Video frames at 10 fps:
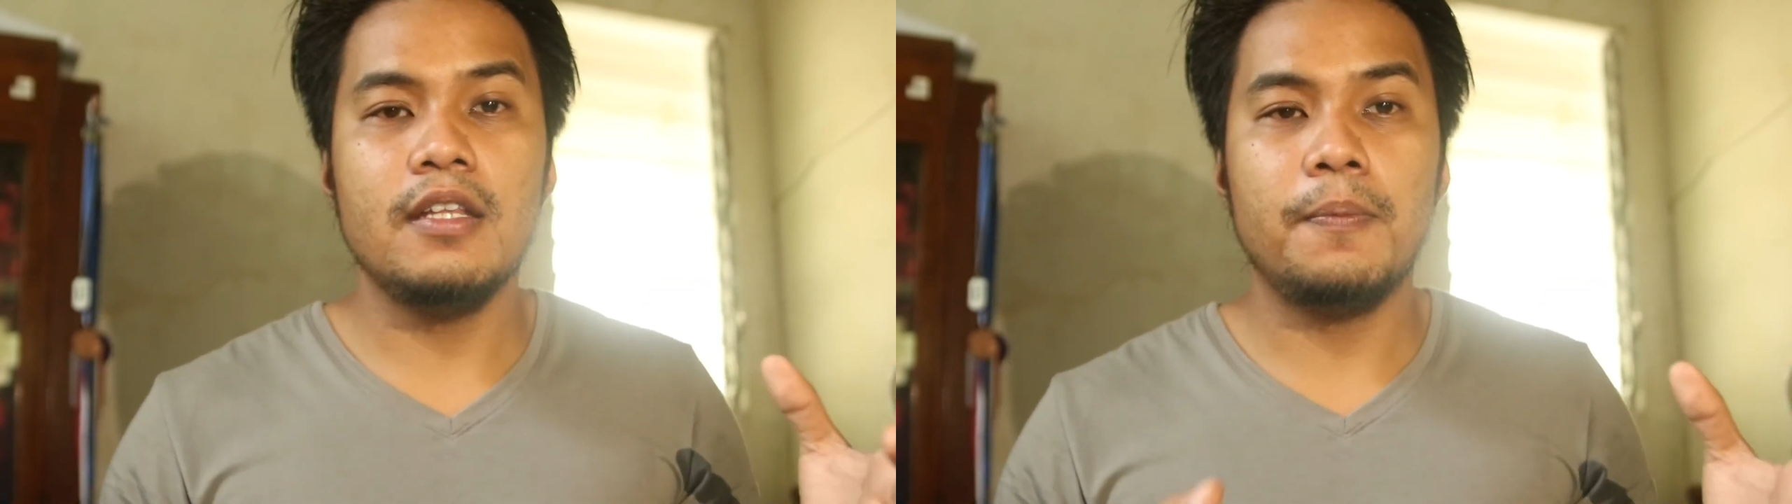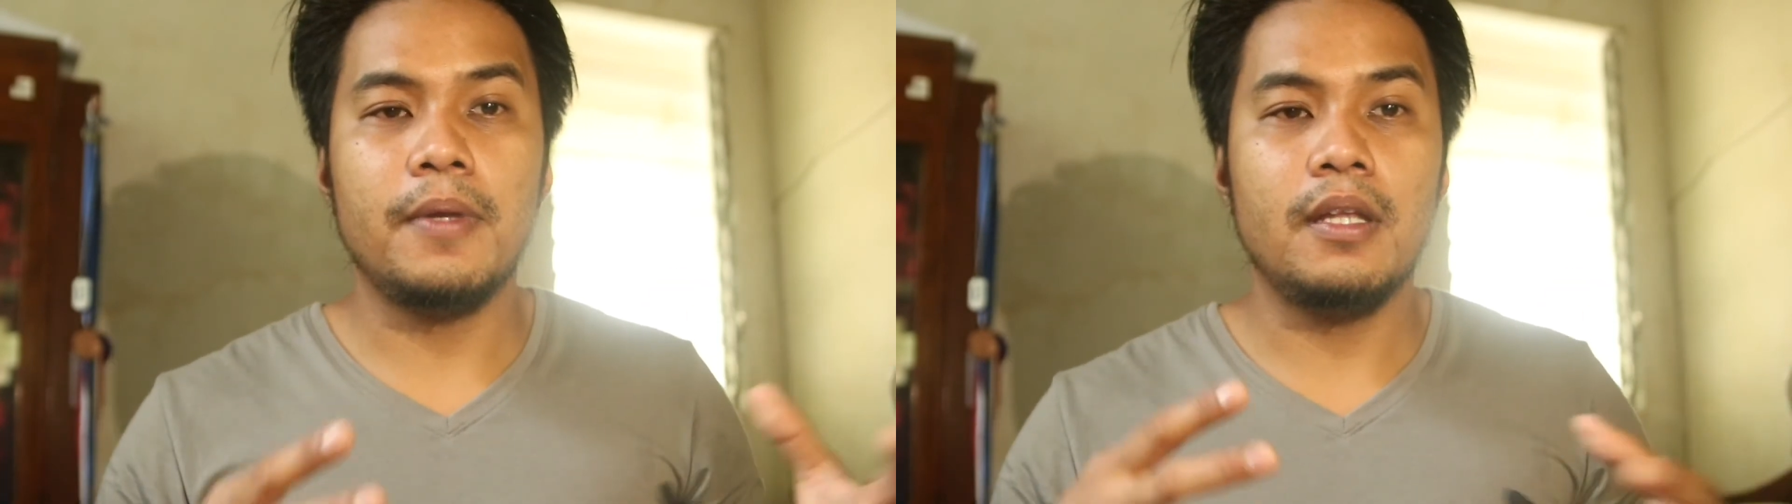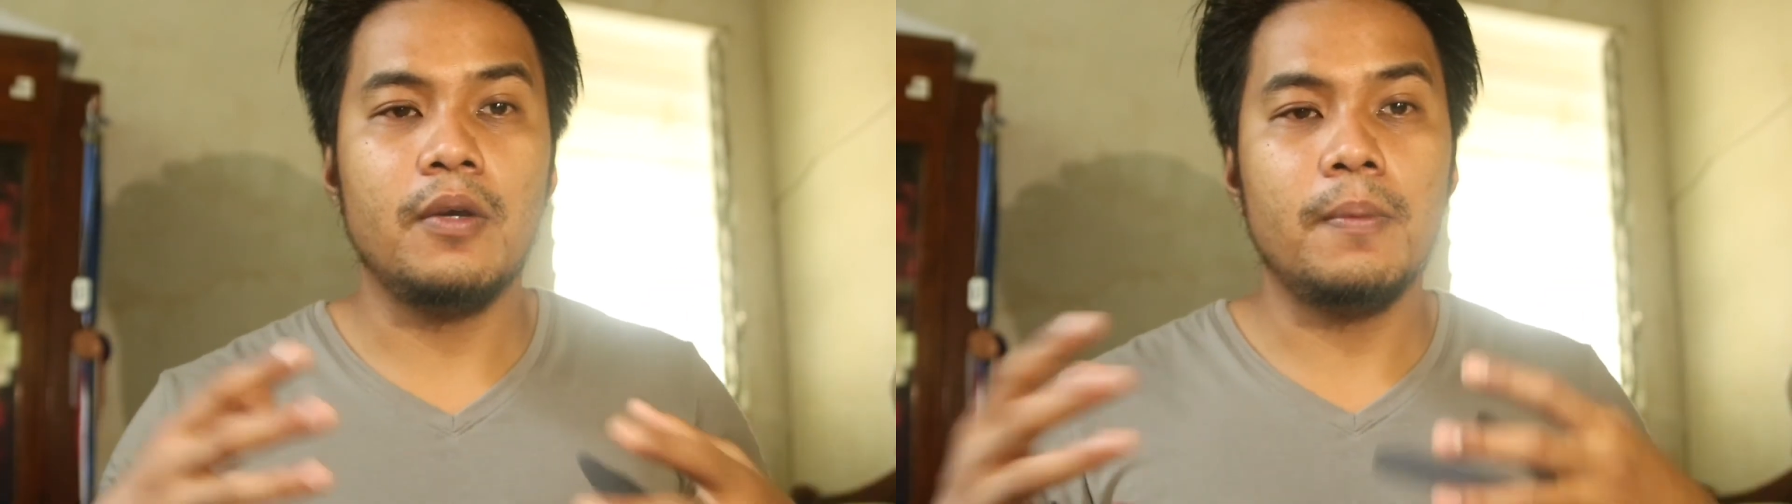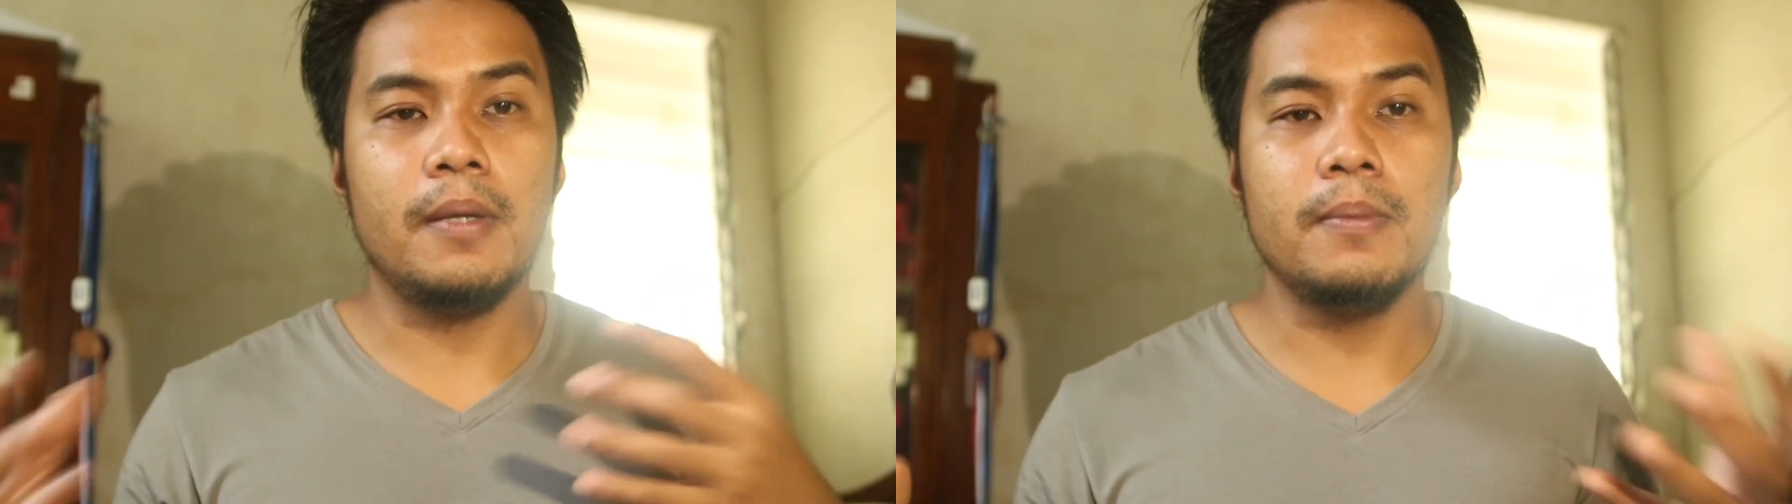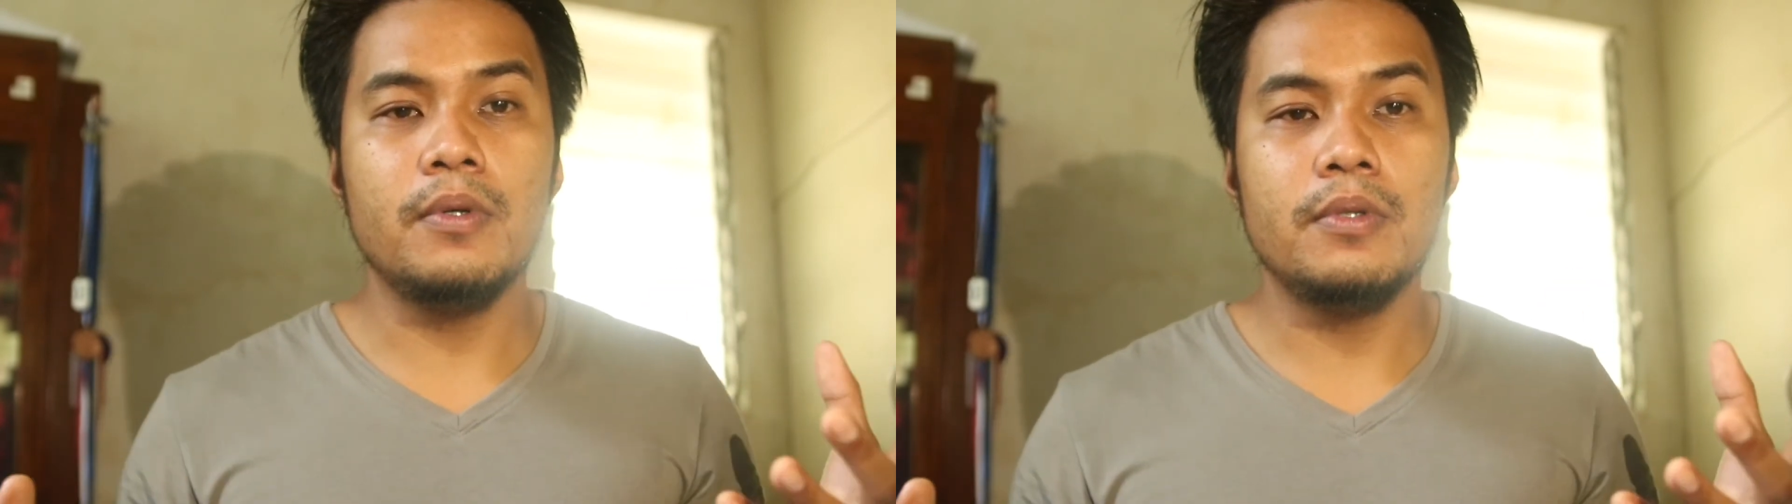depending on
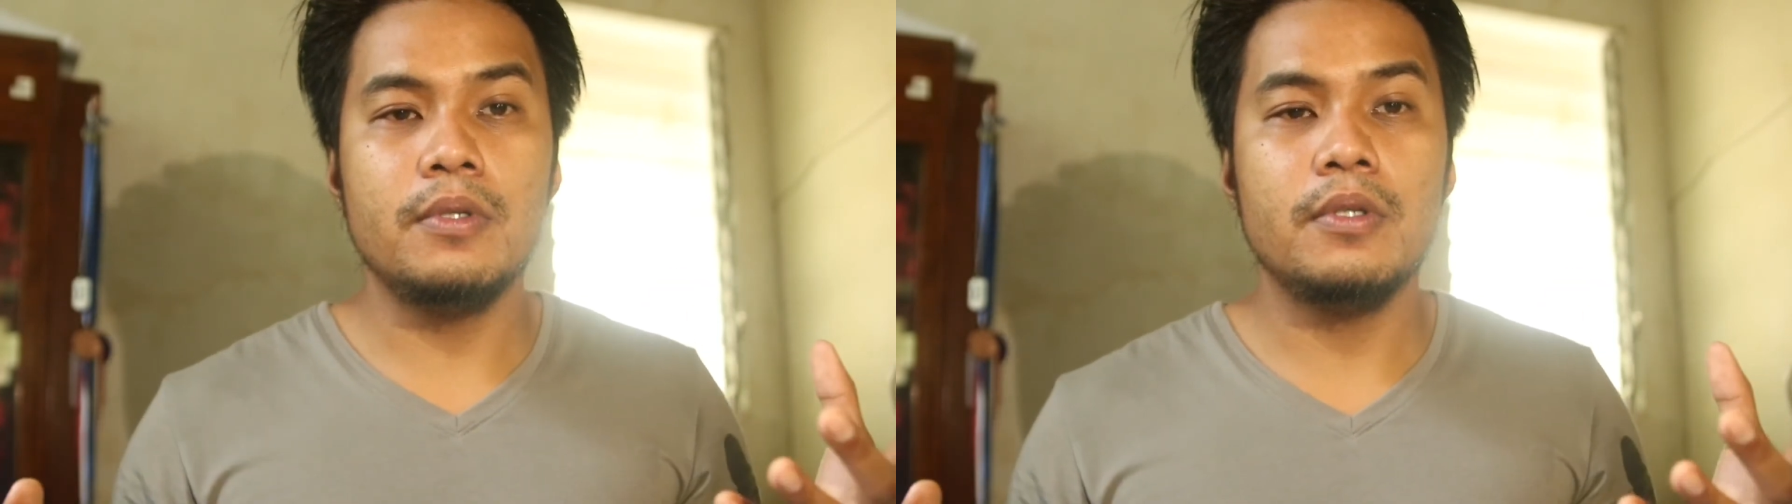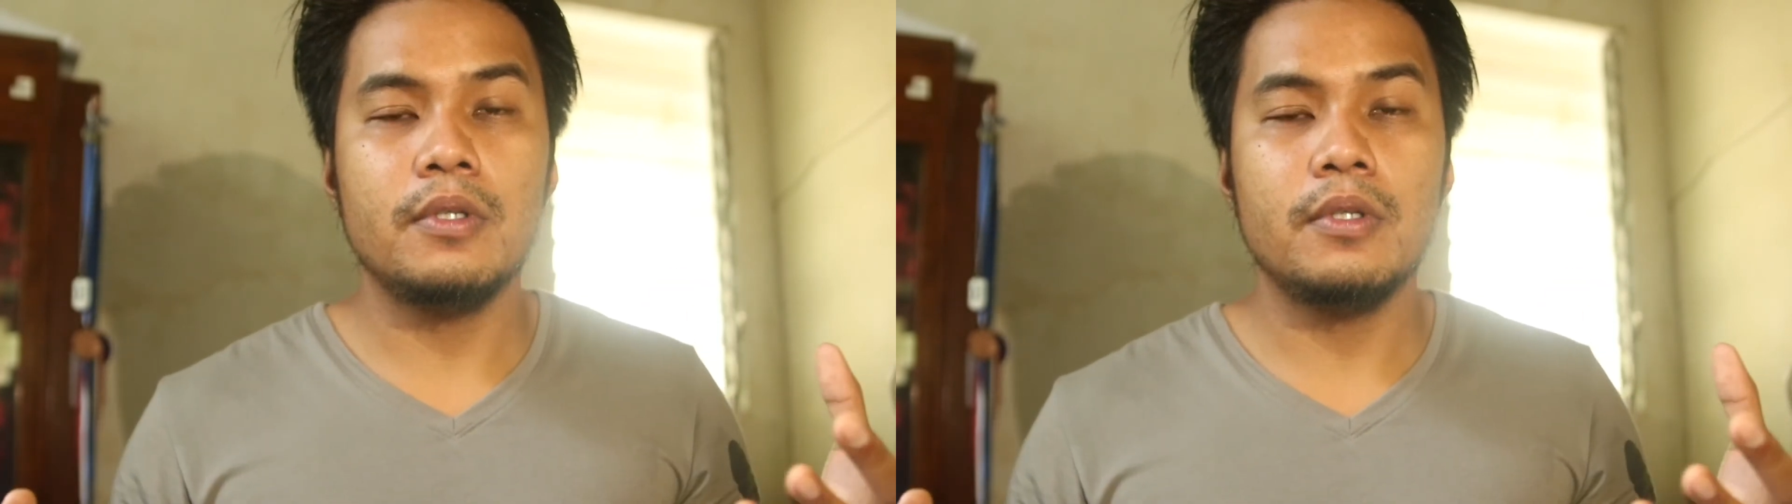my mood